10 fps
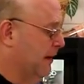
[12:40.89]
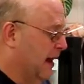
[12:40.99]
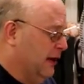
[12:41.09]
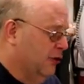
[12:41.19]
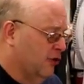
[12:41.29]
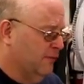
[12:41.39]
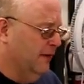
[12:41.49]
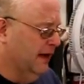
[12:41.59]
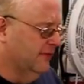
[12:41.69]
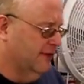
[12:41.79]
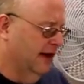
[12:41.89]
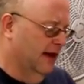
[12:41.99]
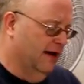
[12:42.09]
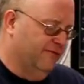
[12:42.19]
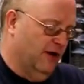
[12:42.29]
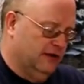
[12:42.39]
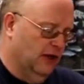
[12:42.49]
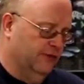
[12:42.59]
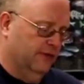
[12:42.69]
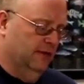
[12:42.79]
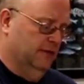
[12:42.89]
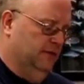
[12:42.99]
but not near as big as a uh, Frontosa.